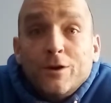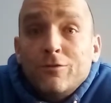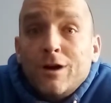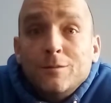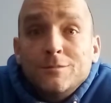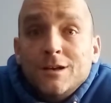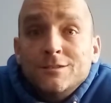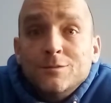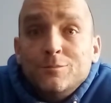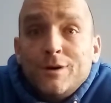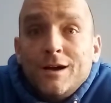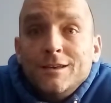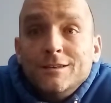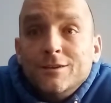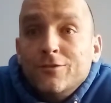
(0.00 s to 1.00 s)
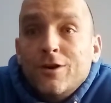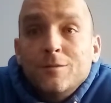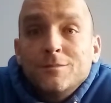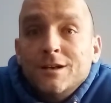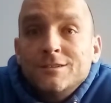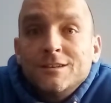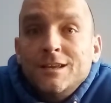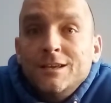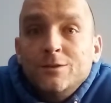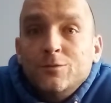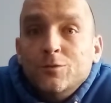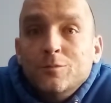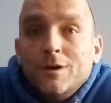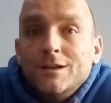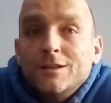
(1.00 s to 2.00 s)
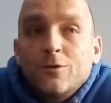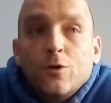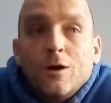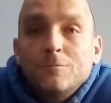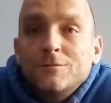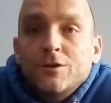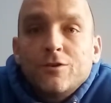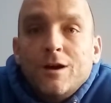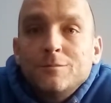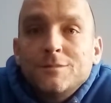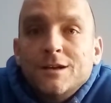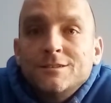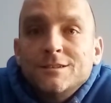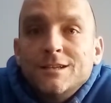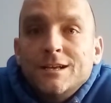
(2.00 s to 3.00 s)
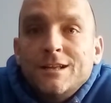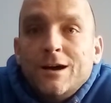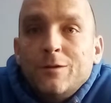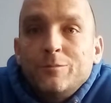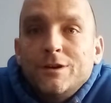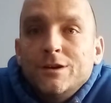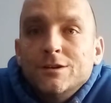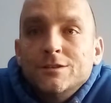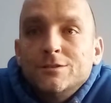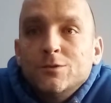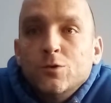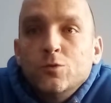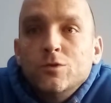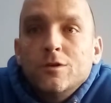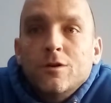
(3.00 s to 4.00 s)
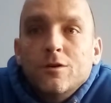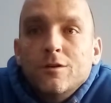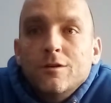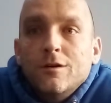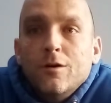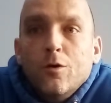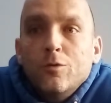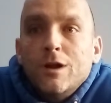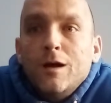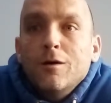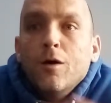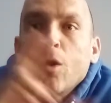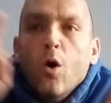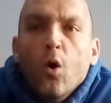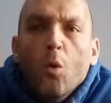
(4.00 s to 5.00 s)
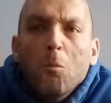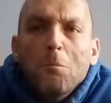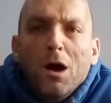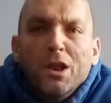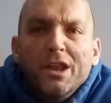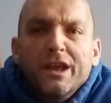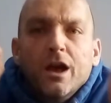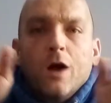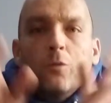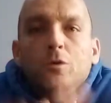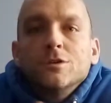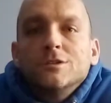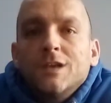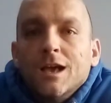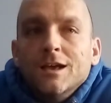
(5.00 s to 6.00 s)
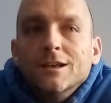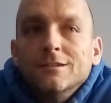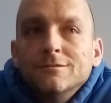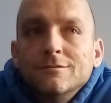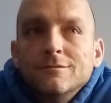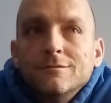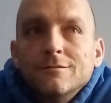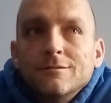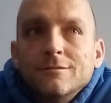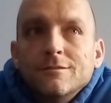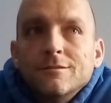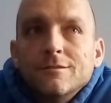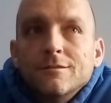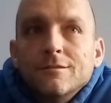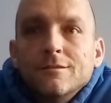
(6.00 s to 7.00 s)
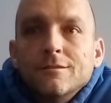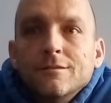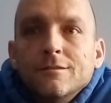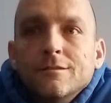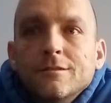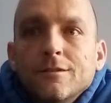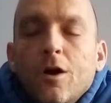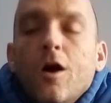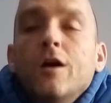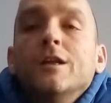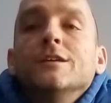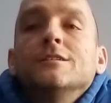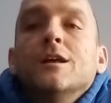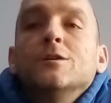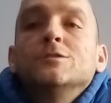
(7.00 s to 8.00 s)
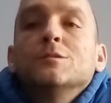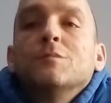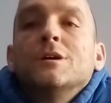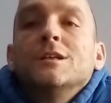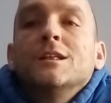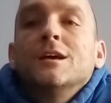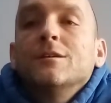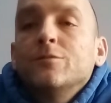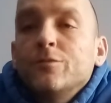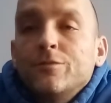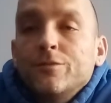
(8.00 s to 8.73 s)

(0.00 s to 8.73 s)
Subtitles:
Crime doesn't pay. Crime doesn't equal, mate. Crime doesn't add up, because all that money I was getting. Oh, there's loads of money there.